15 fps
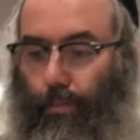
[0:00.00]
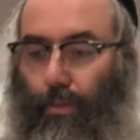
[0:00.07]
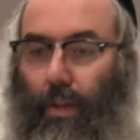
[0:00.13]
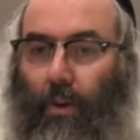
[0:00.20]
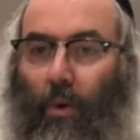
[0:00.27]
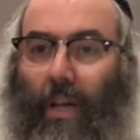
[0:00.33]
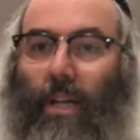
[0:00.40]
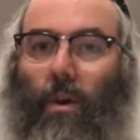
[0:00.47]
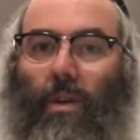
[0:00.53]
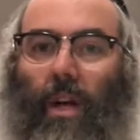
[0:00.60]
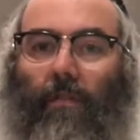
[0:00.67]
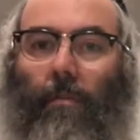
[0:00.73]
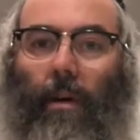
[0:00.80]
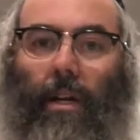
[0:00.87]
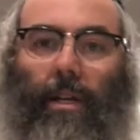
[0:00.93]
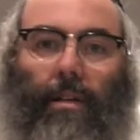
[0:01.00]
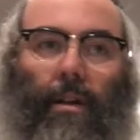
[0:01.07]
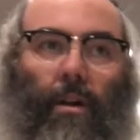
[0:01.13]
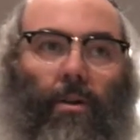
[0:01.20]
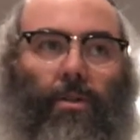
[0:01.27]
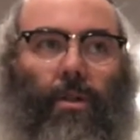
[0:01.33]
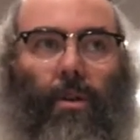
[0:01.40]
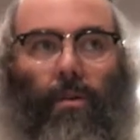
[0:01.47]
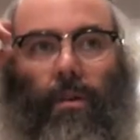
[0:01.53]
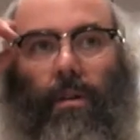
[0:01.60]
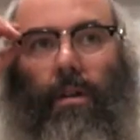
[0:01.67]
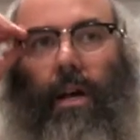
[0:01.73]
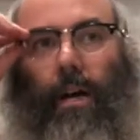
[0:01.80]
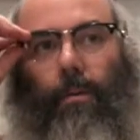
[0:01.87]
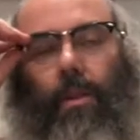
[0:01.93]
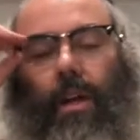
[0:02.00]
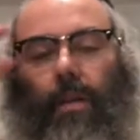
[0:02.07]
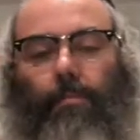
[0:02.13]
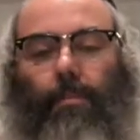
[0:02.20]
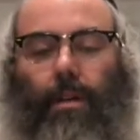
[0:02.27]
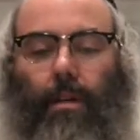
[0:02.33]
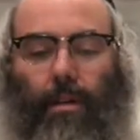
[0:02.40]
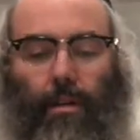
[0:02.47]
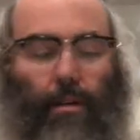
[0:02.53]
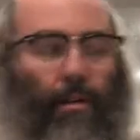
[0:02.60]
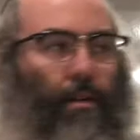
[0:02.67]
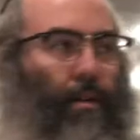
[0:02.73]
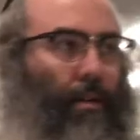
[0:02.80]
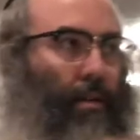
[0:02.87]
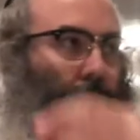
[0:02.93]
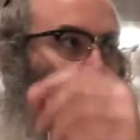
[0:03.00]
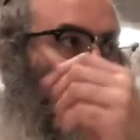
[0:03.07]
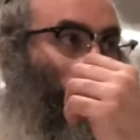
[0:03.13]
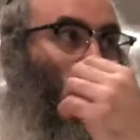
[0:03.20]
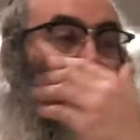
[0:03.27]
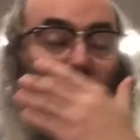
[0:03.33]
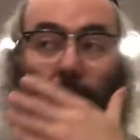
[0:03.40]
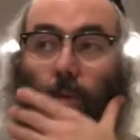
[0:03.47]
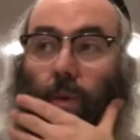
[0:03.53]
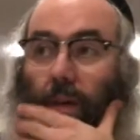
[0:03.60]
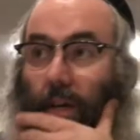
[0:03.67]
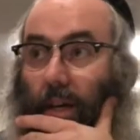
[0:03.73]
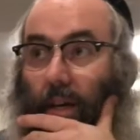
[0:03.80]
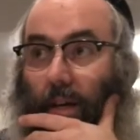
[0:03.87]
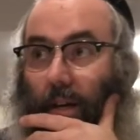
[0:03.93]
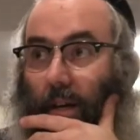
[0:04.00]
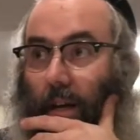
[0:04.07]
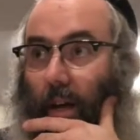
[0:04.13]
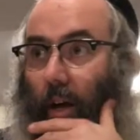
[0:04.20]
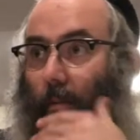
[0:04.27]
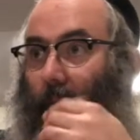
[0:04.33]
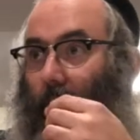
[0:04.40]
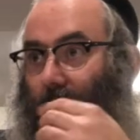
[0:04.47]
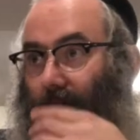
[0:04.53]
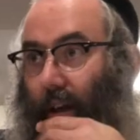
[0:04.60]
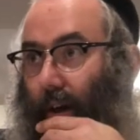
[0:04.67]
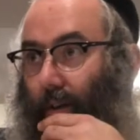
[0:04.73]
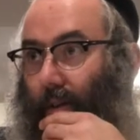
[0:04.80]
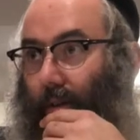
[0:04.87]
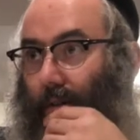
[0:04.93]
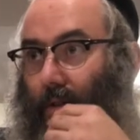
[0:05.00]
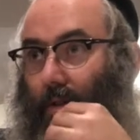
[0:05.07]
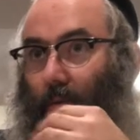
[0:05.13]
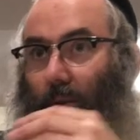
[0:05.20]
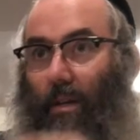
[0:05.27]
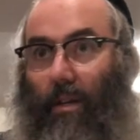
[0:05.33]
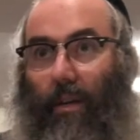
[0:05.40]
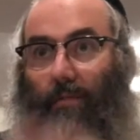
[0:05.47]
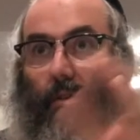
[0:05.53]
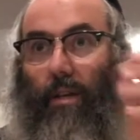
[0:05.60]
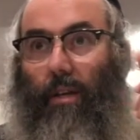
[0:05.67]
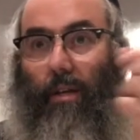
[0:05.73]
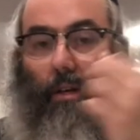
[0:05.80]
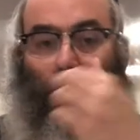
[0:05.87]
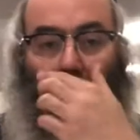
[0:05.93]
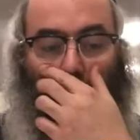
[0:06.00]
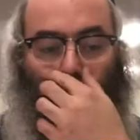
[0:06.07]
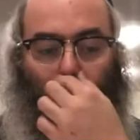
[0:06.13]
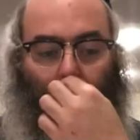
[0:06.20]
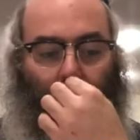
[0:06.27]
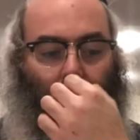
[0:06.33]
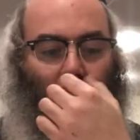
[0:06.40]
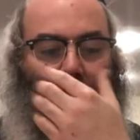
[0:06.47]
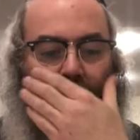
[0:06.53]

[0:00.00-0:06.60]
Quick note to everybody, also, I will not be here the coming week. I'll be out of town, so we're going to have to take a break then.